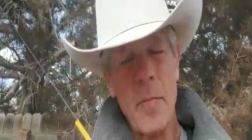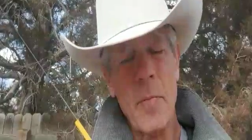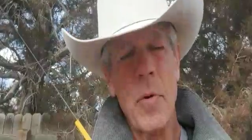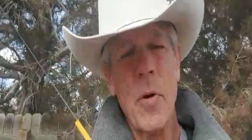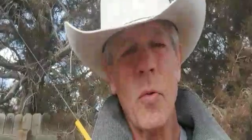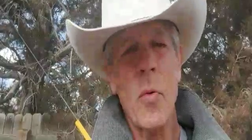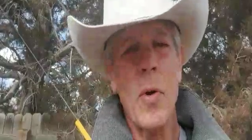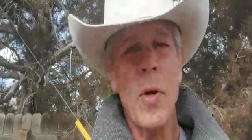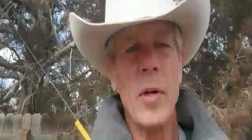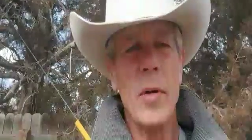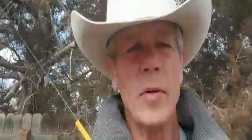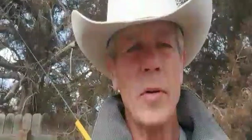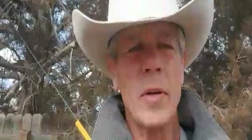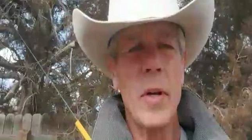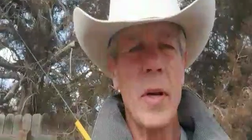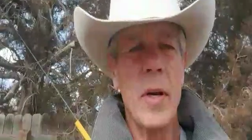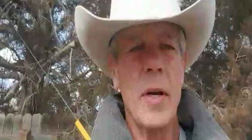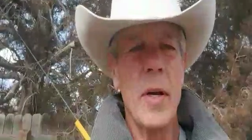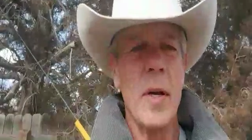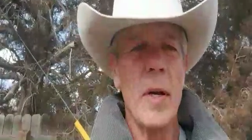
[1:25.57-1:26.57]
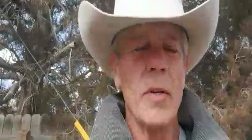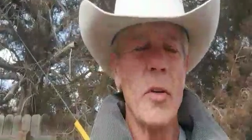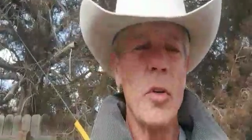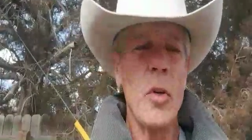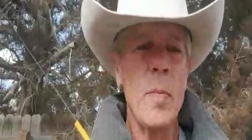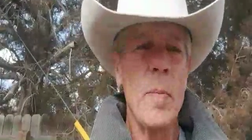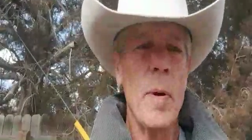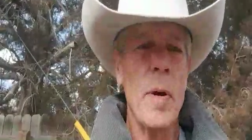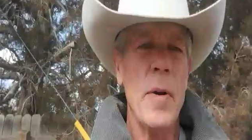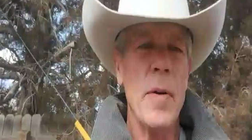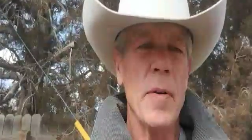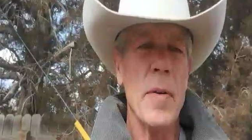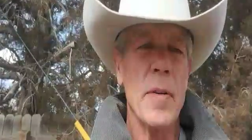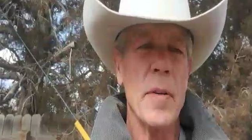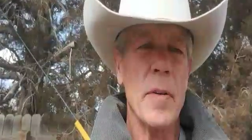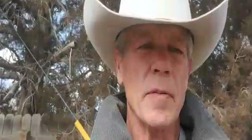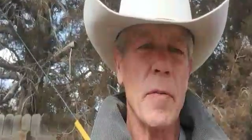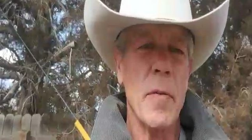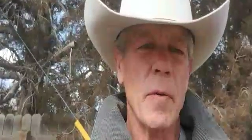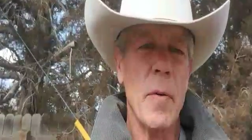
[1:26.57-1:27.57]
But when two parents
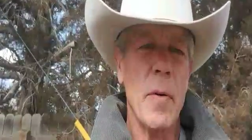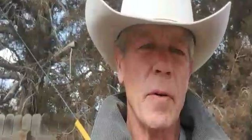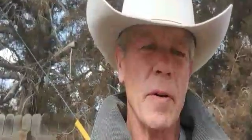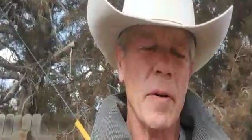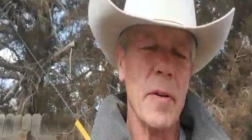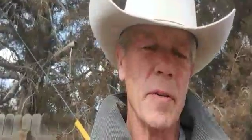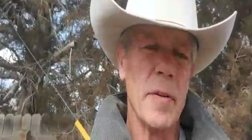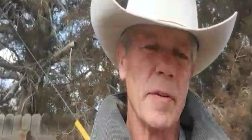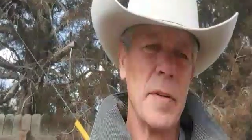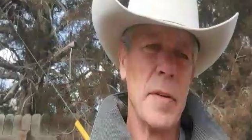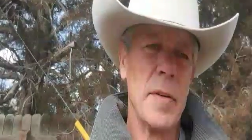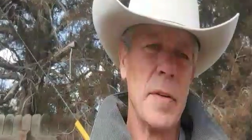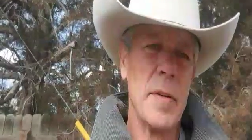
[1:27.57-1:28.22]
divorced,